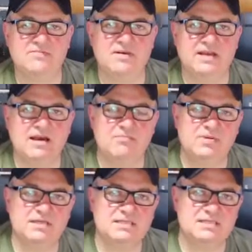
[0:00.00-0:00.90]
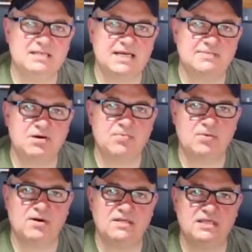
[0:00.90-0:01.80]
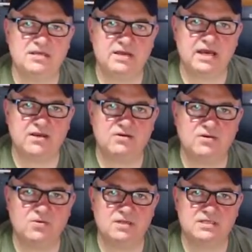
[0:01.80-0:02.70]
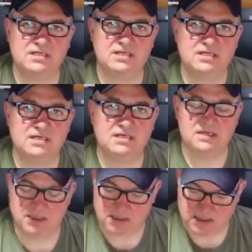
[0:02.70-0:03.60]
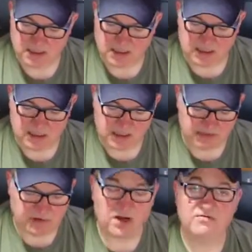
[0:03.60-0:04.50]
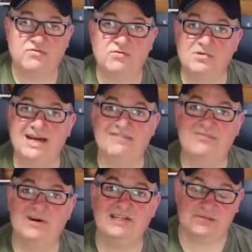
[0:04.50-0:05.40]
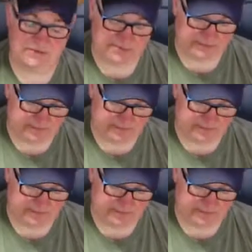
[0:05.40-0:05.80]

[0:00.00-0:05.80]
from other companies at the same sort of price that you get good quality. my own fault for from punishment.